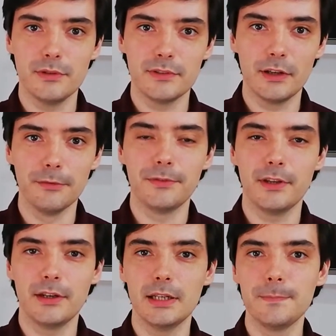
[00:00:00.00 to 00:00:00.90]

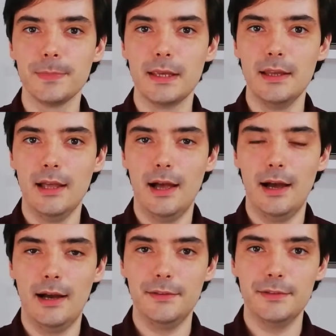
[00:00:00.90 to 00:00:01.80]
self-study.
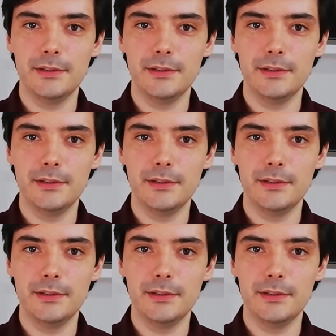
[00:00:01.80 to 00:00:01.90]
And